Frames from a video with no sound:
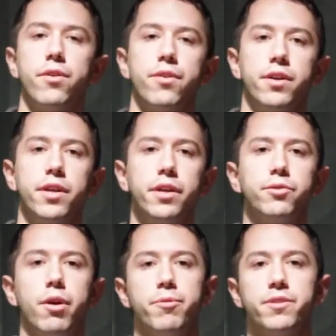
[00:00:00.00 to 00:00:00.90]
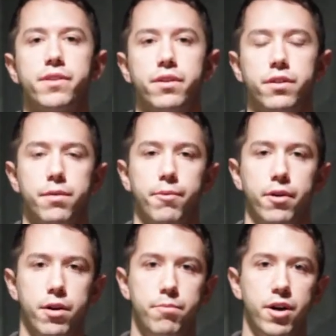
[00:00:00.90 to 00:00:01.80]
that each represented
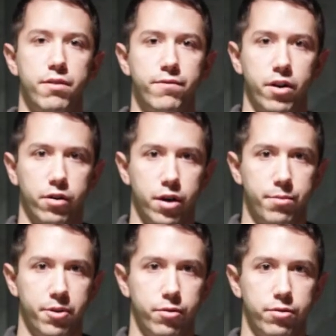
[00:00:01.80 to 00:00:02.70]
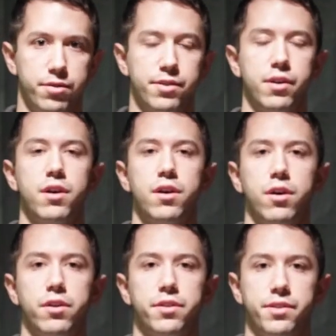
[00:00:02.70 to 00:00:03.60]
number above our cubby holes
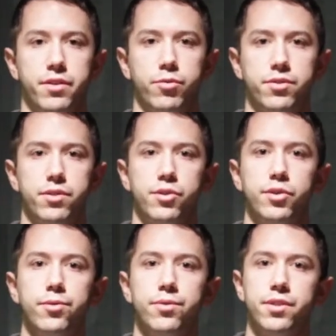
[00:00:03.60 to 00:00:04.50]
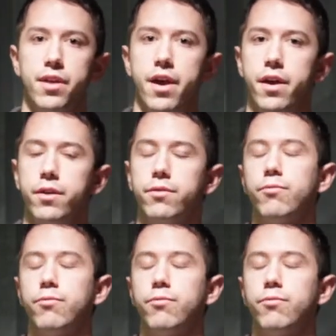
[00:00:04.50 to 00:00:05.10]
is equal to 2 to the n, where